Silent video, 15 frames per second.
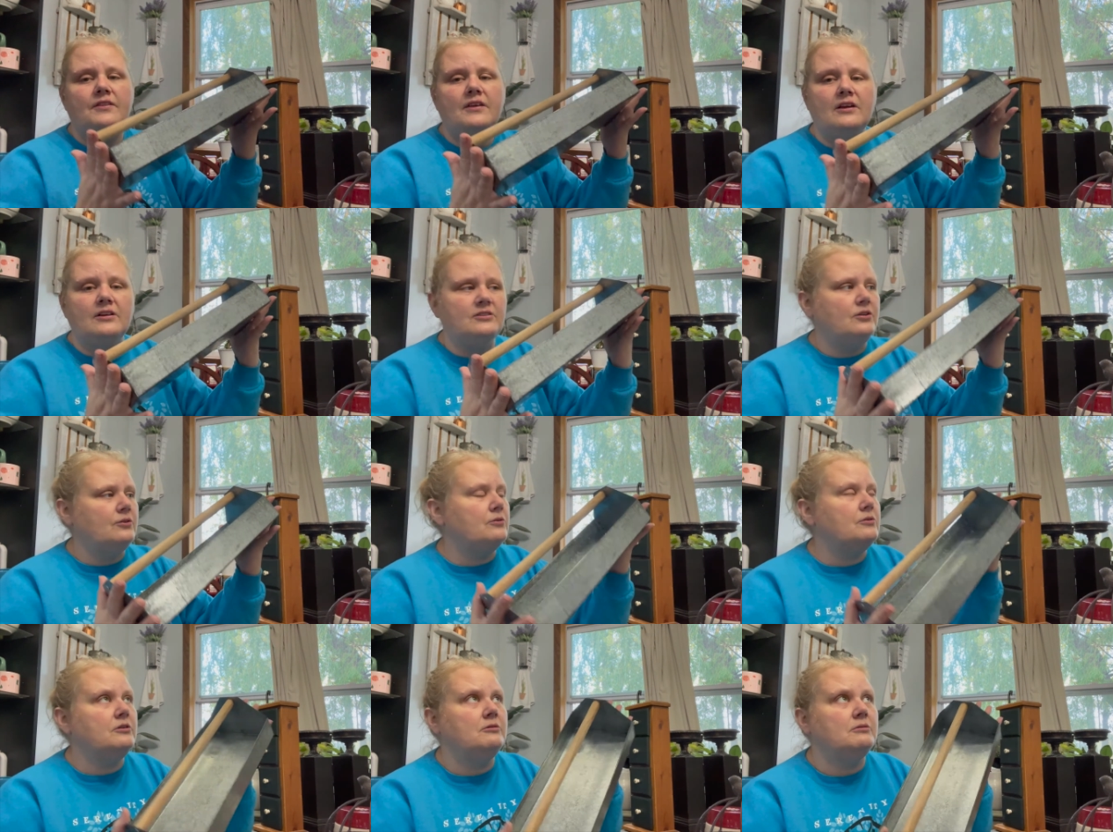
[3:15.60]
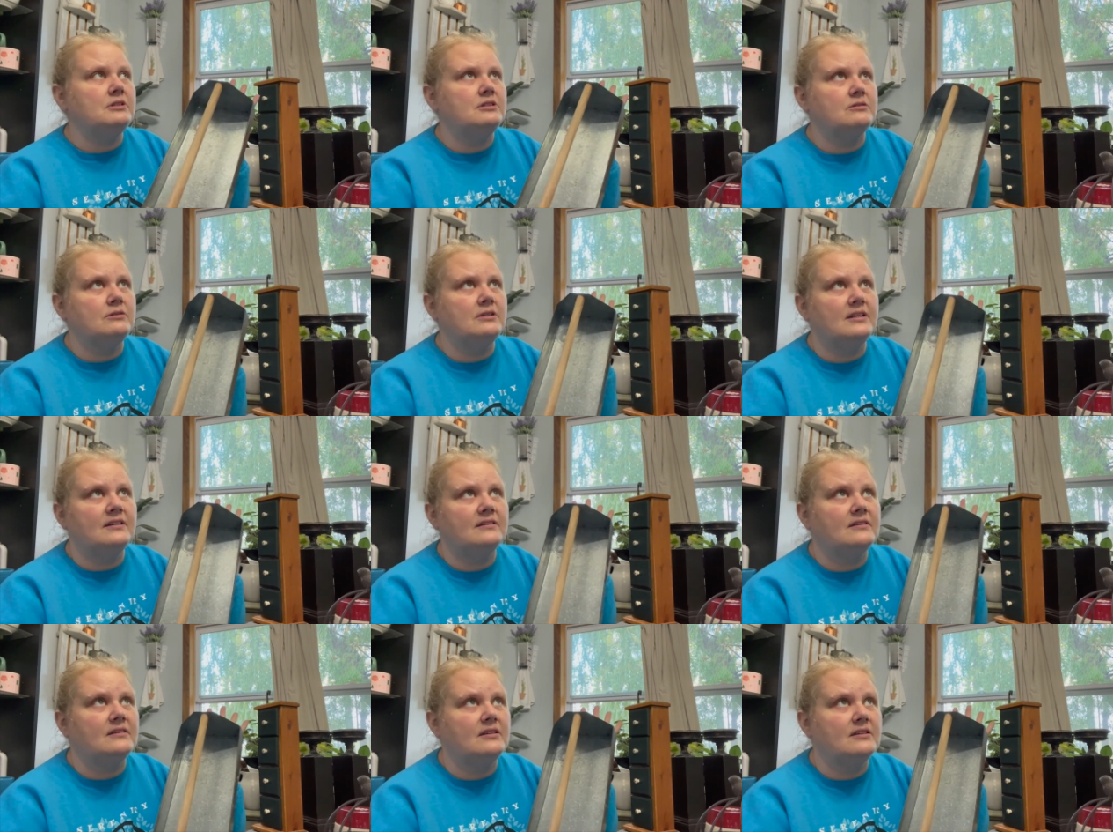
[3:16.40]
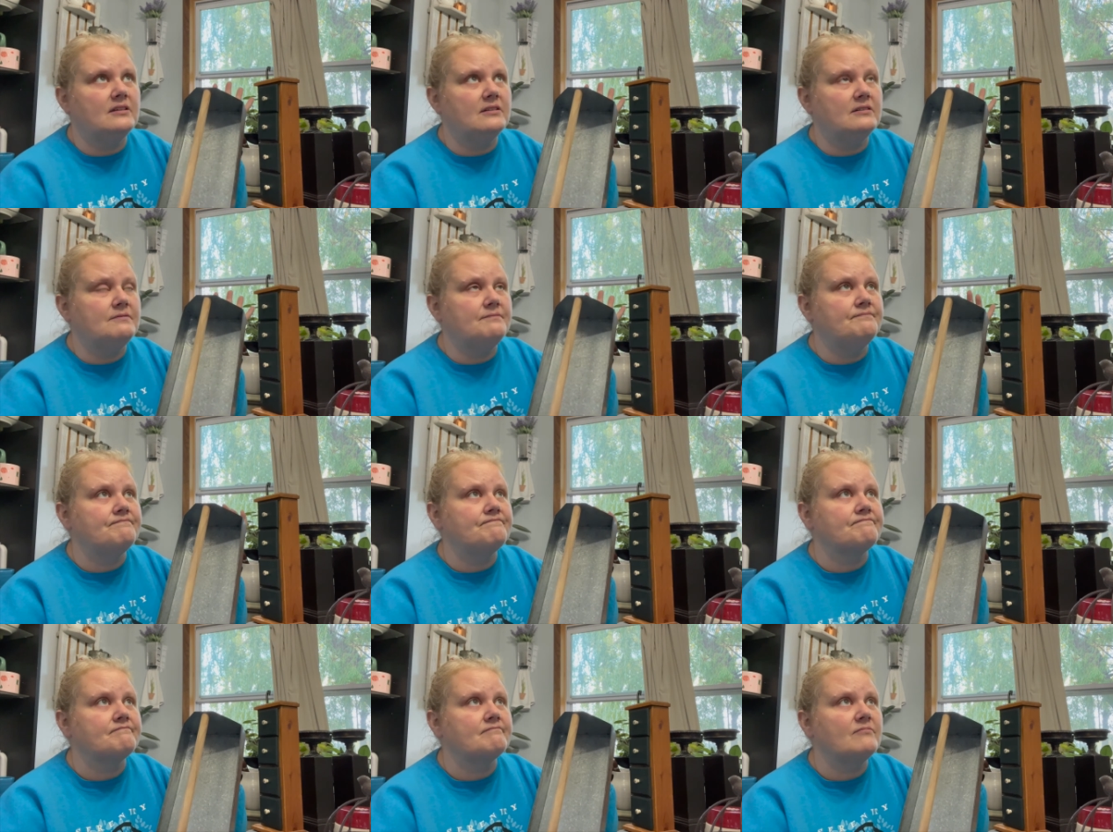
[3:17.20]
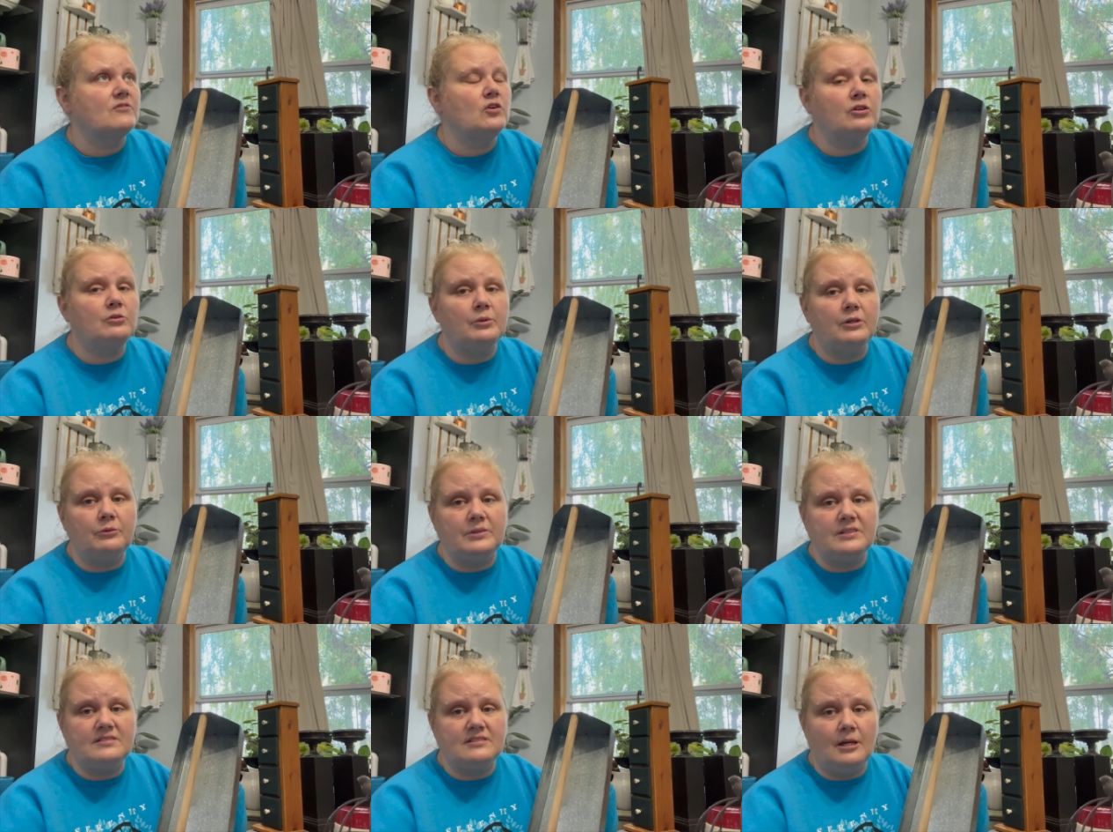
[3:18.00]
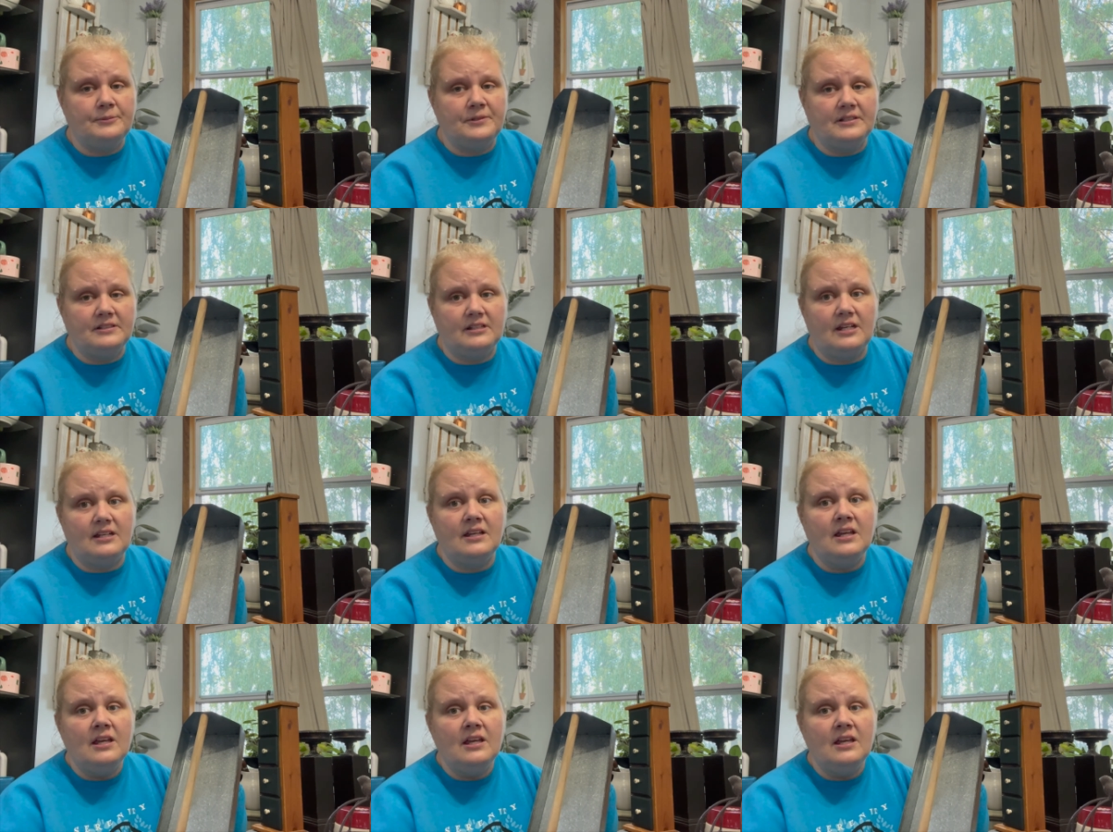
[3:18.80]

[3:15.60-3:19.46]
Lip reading: are totally redoing the Goodwill we stopped at today.